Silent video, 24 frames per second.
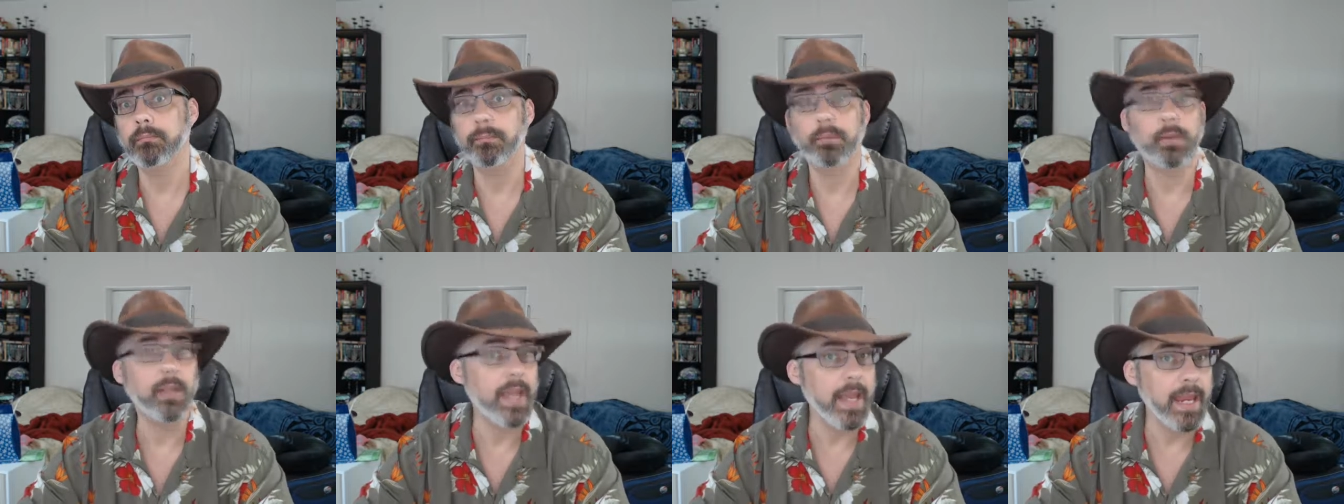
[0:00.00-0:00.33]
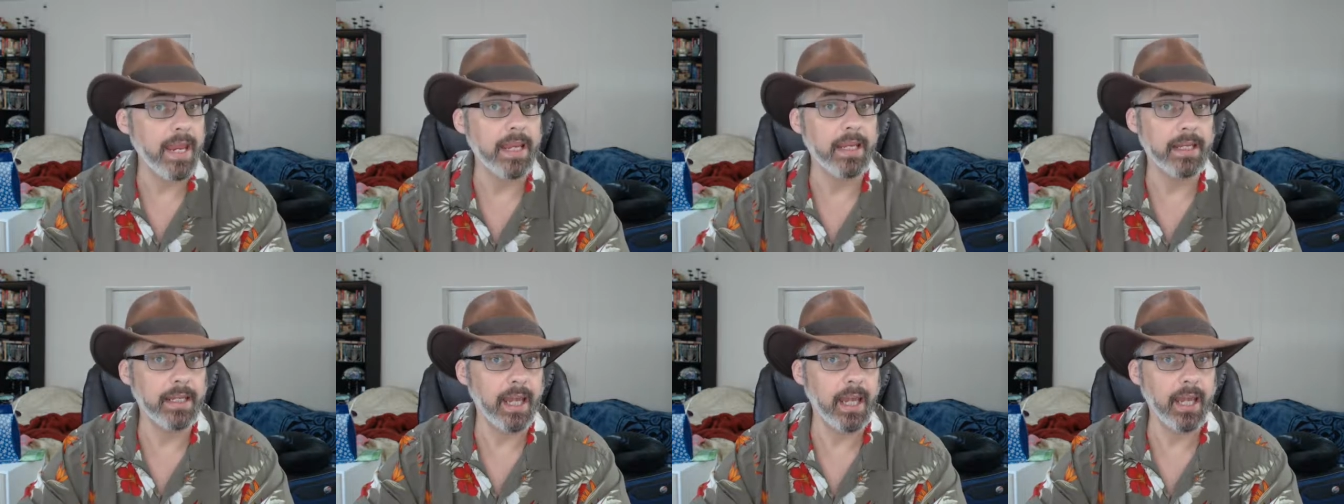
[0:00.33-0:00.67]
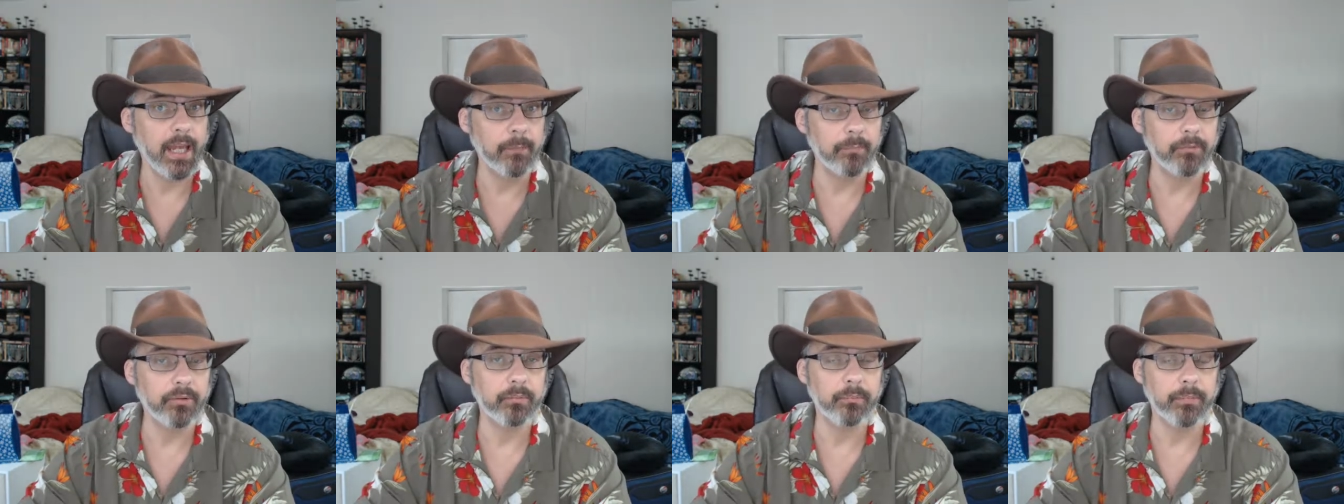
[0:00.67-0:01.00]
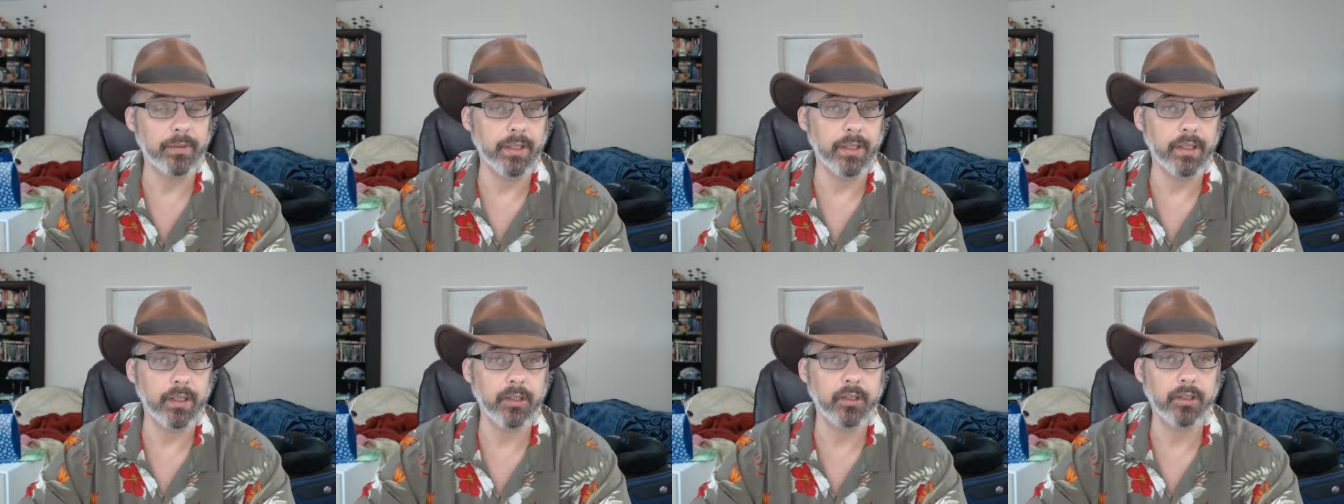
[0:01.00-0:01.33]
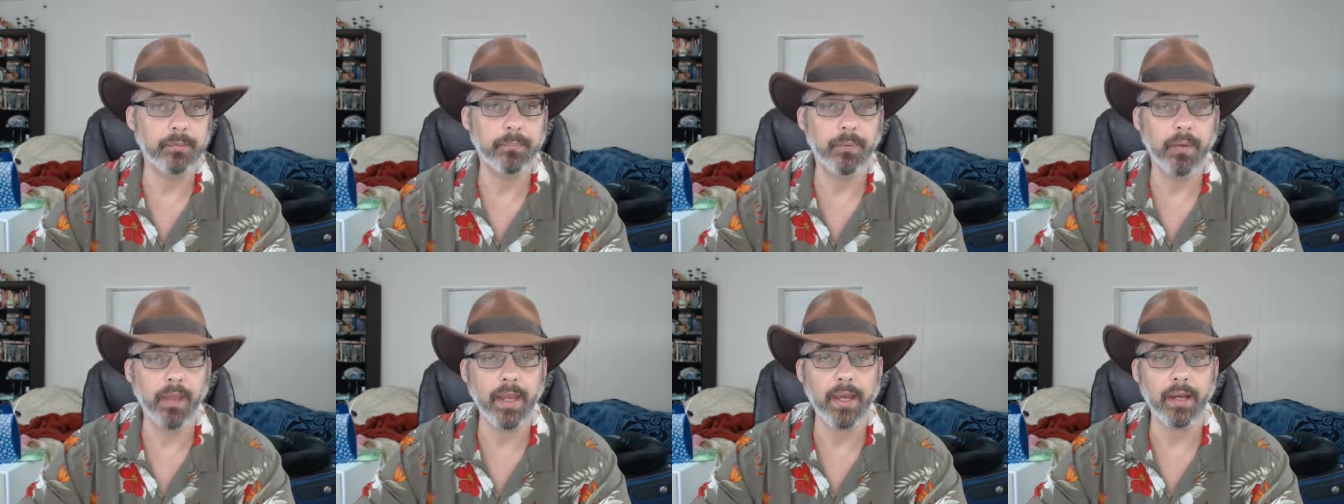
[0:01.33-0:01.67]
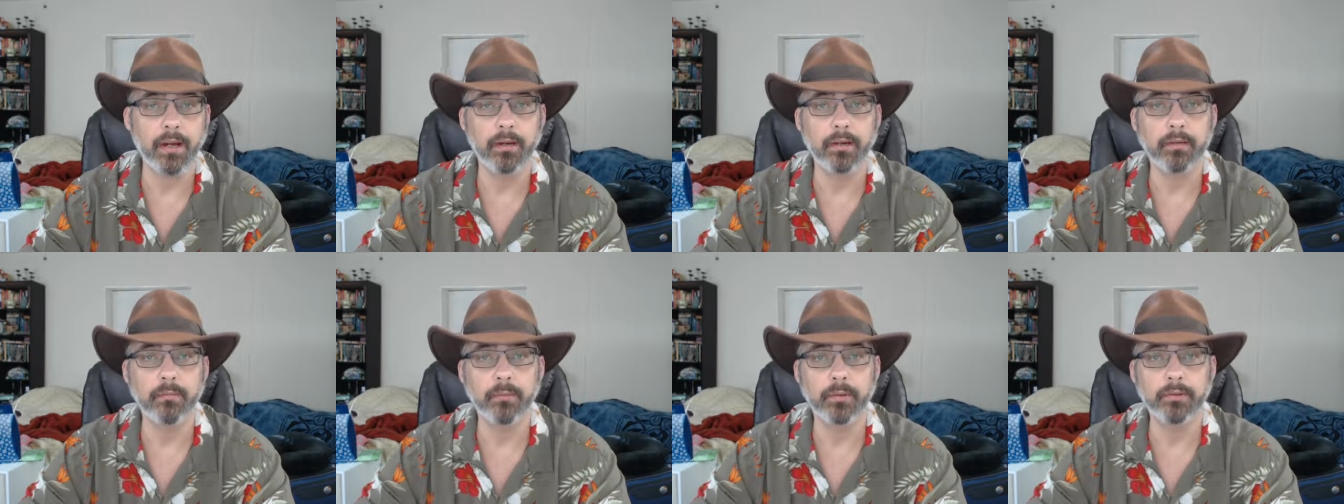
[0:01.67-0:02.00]
playing games and being a good
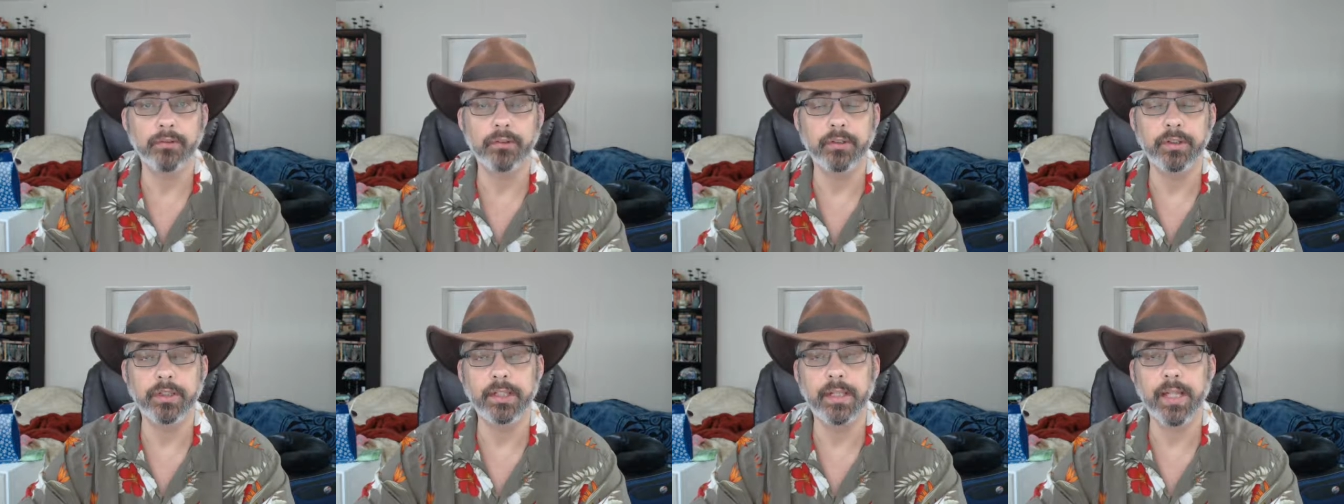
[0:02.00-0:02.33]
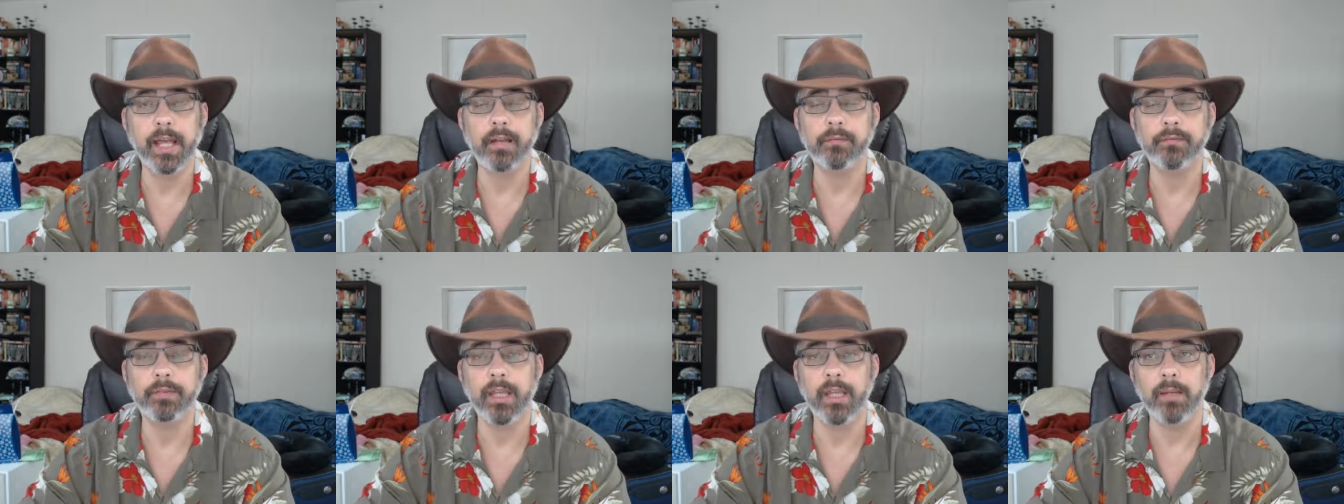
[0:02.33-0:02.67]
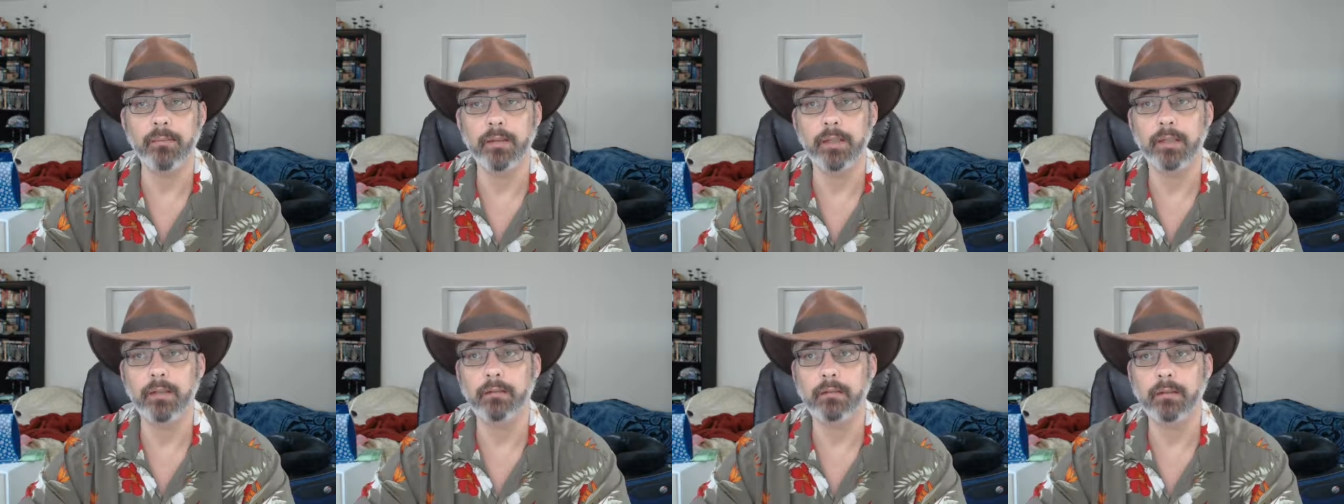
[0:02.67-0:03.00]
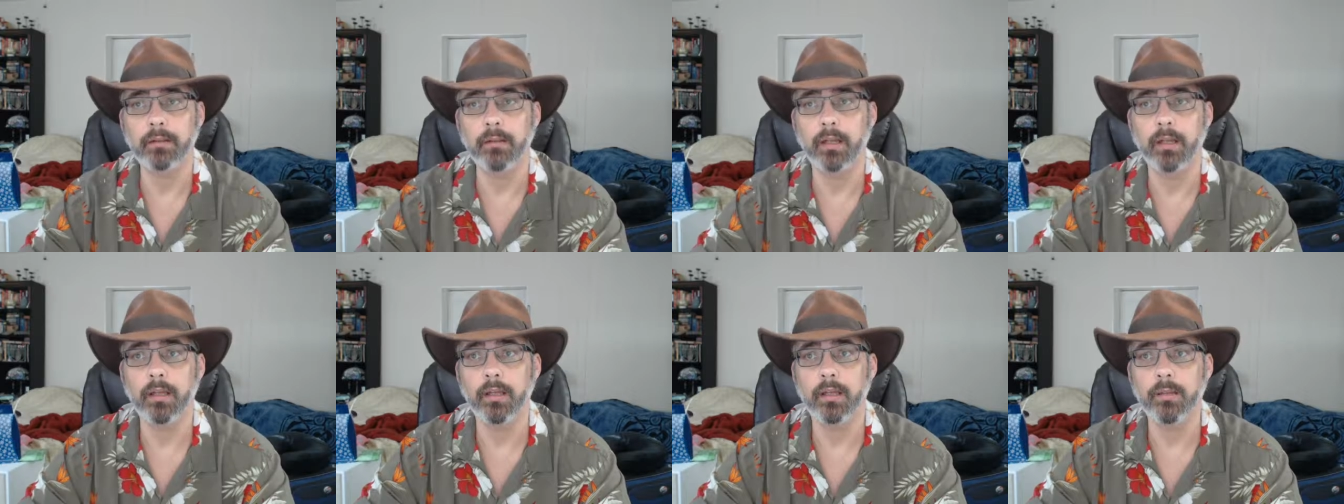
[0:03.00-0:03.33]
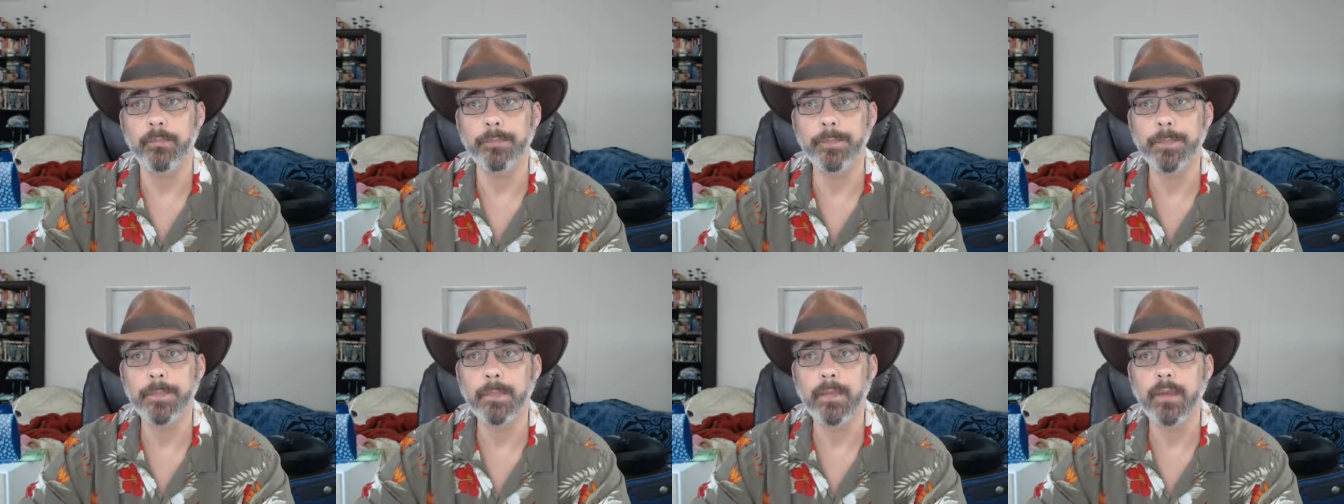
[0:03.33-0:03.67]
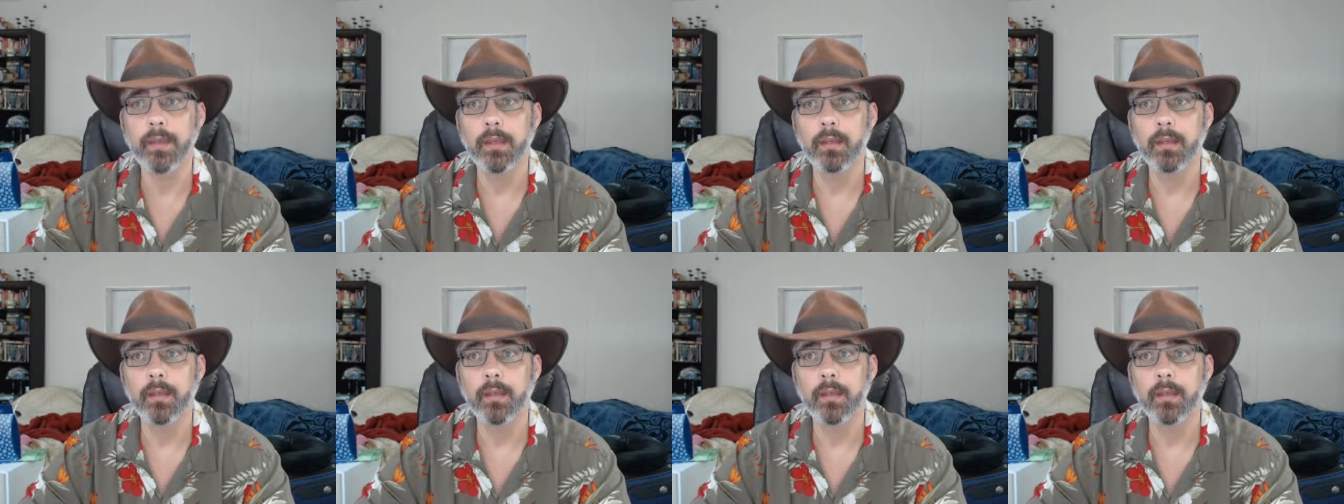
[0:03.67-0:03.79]
player, what you can get out of gaming. Um,